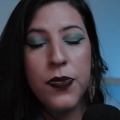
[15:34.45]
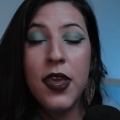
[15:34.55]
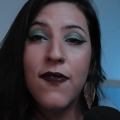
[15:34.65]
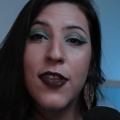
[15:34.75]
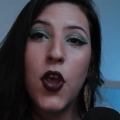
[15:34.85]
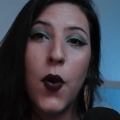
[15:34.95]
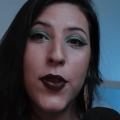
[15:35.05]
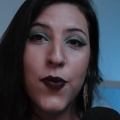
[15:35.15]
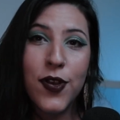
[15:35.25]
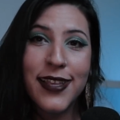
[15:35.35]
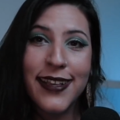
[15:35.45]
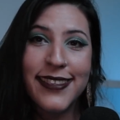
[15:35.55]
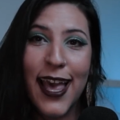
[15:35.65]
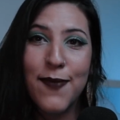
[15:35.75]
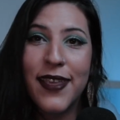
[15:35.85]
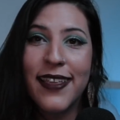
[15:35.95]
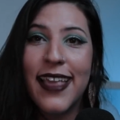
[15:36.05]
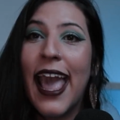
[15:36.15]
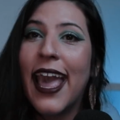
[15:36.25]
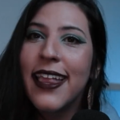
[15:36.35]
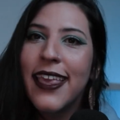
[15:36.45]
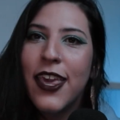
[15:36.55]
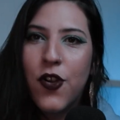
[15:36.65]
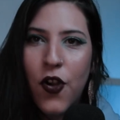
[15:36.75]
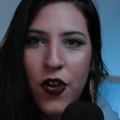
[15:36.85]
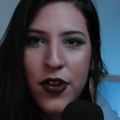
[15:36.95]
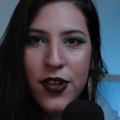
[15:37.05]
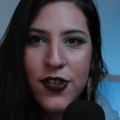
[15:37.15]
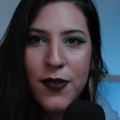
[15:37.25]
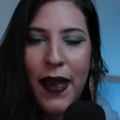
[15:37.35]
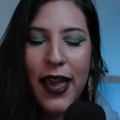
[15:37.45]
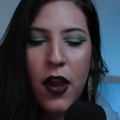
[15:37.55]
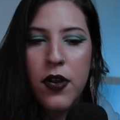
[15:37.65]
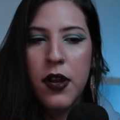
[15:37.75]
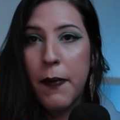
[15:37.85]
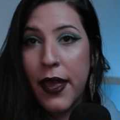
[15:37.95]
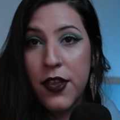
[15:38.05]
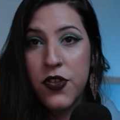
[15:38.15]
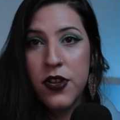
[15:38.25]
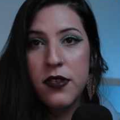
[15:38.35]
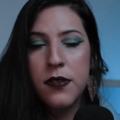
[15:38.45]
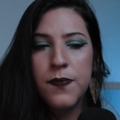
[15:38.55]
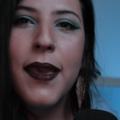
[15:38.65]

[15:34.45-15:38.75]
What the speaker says: even though it was accepted and encouraged by our managers,